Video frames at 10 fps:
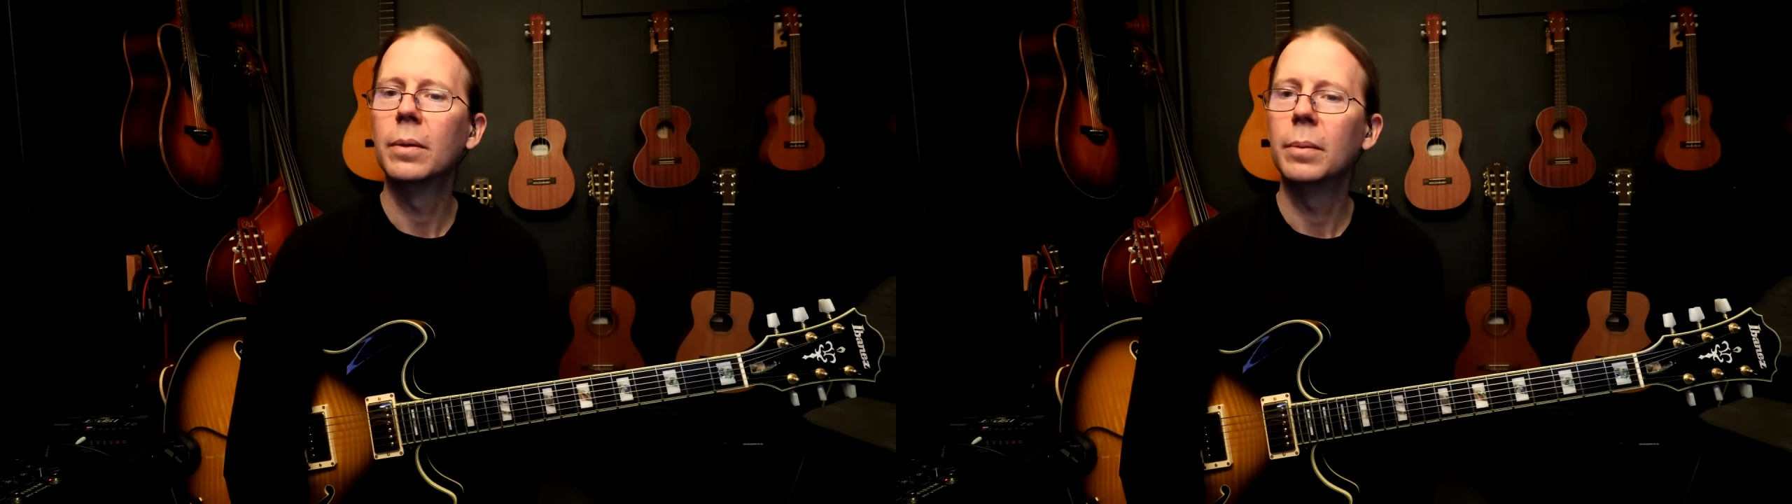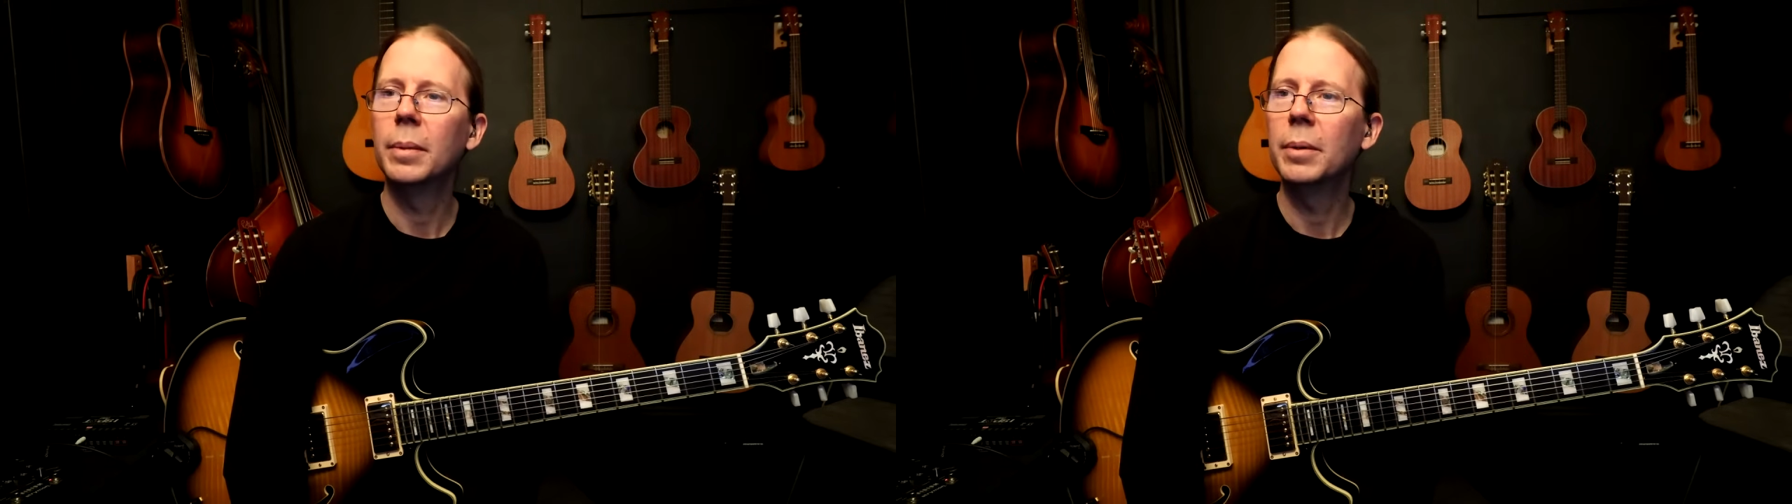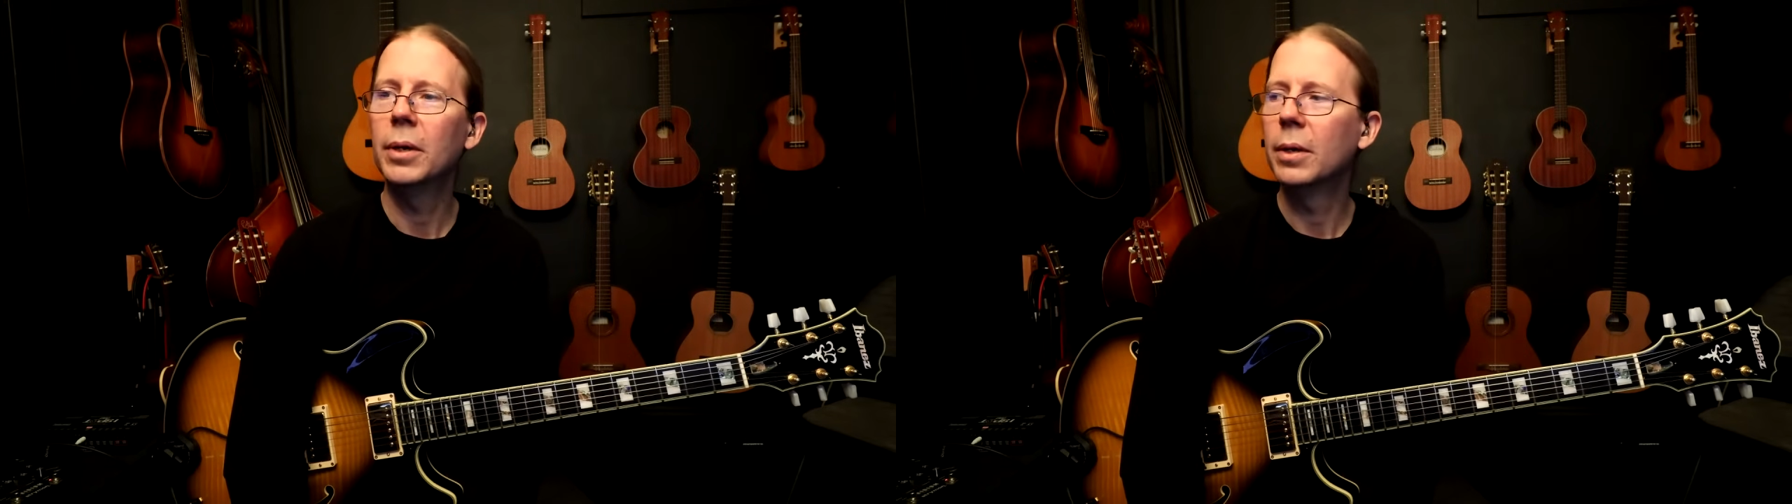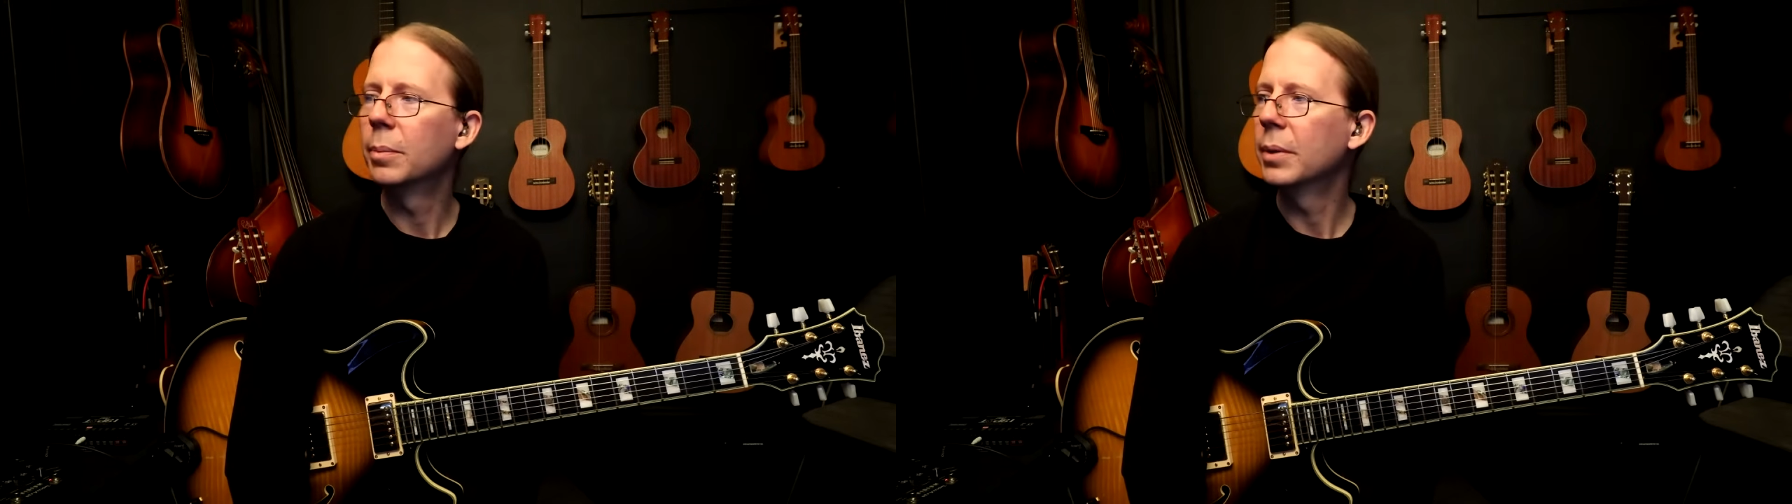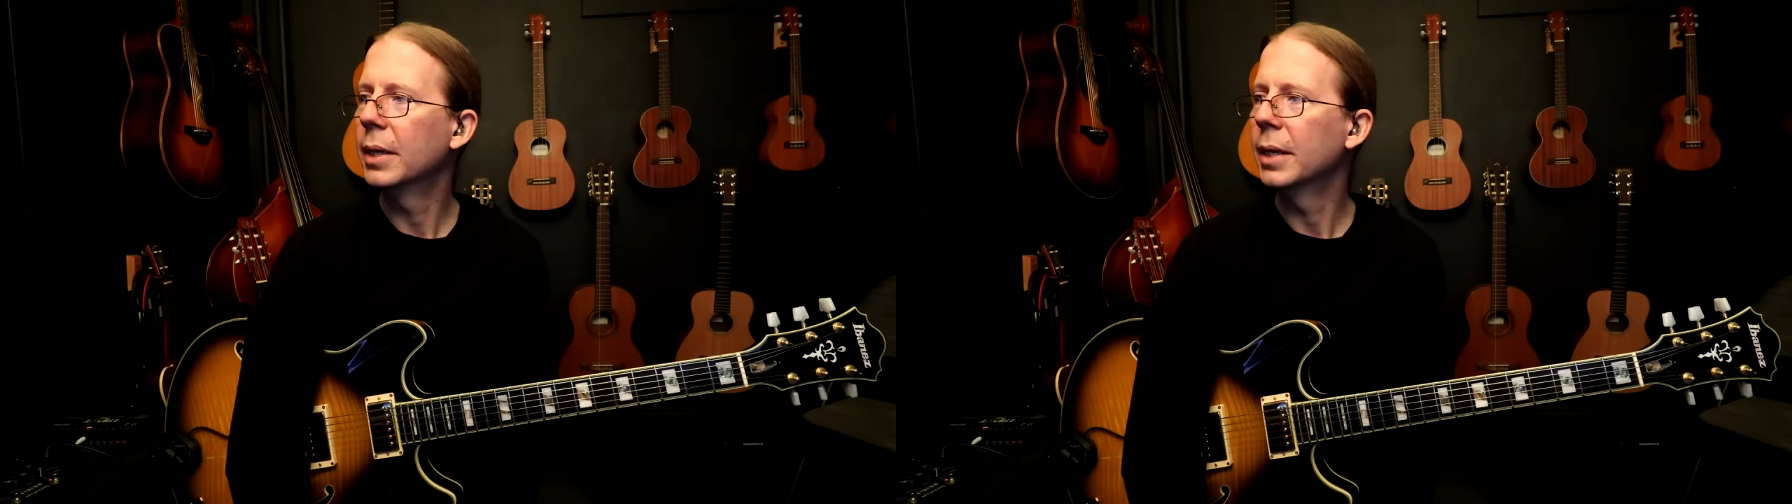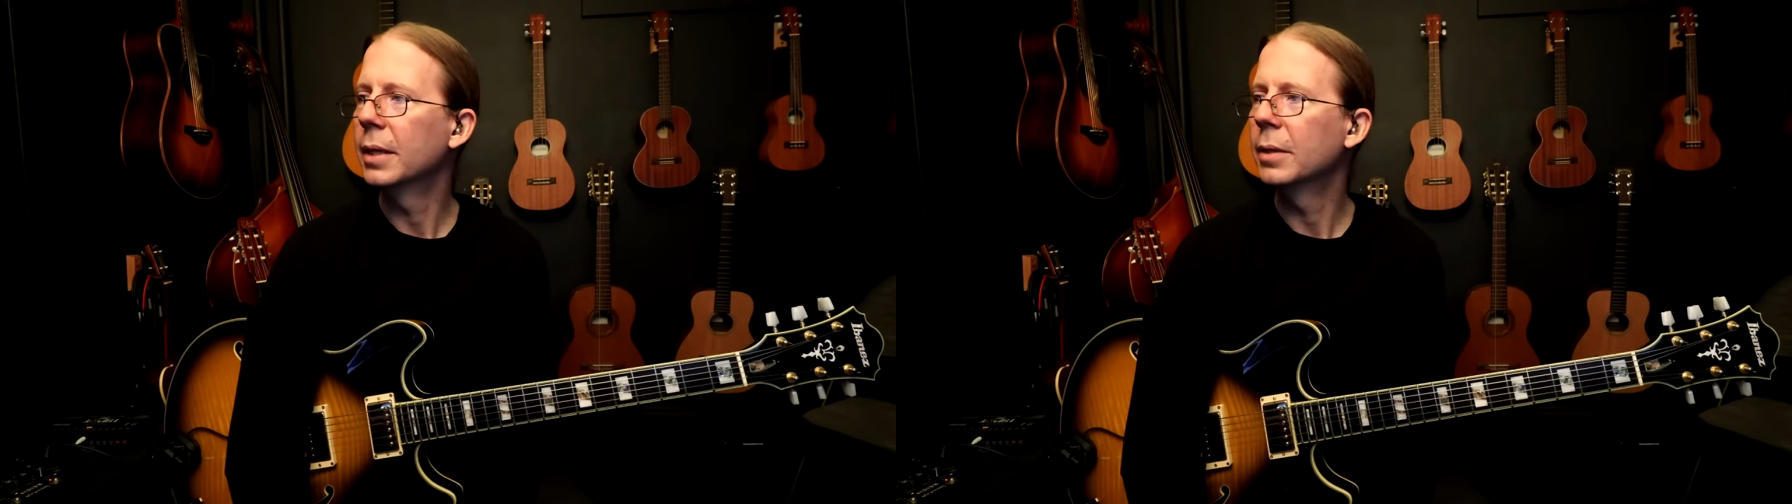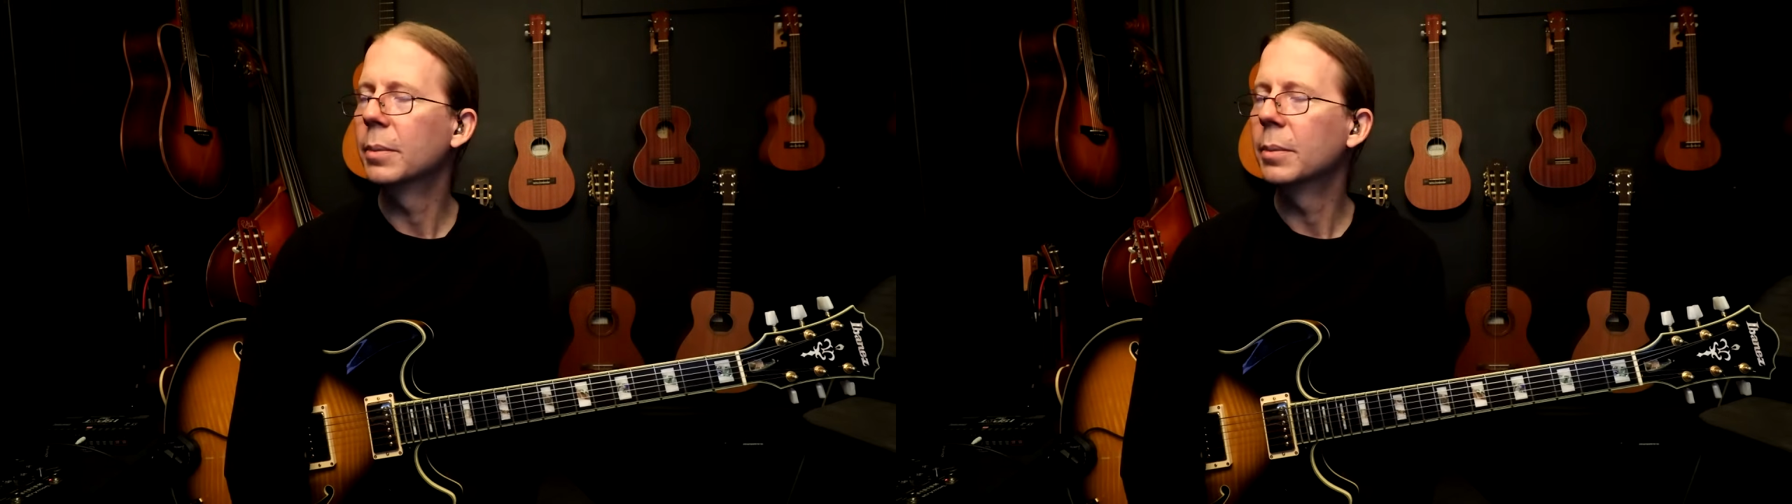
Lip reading: Maybe I'll play a little